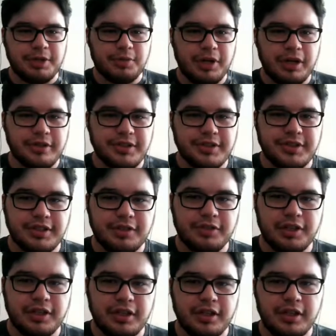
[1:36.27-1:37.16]
while since
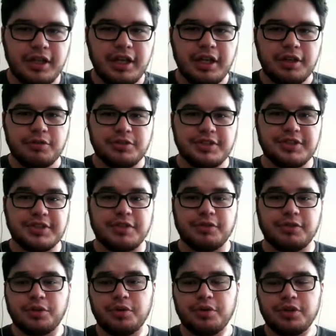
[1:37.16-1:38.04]

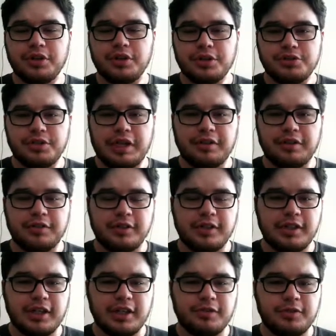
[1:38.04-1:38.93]
I've recorded a draft
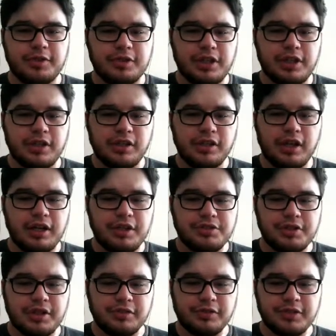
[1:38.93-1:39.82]
league. I've done a lot of
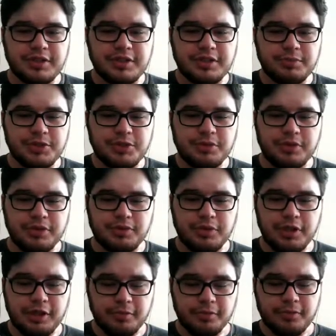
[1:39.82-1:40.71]
draft leagues in between
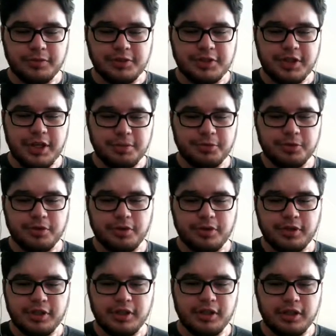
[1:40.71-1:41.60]
when I stopped
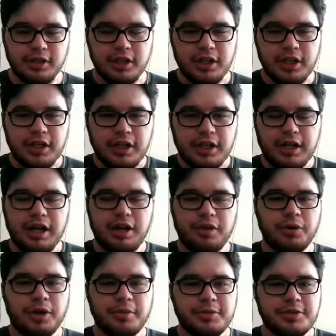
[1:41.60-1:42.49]
recording and
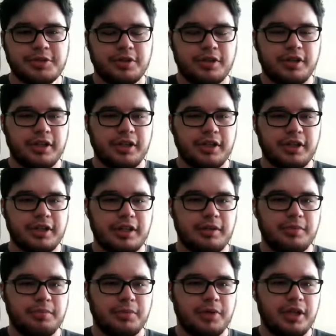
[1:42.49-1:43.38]
now when I'm starting
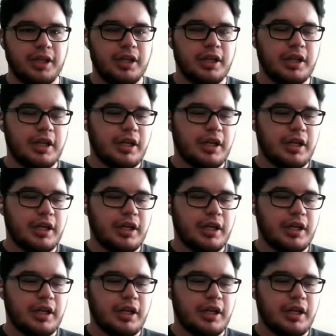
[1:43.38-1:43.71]
again. But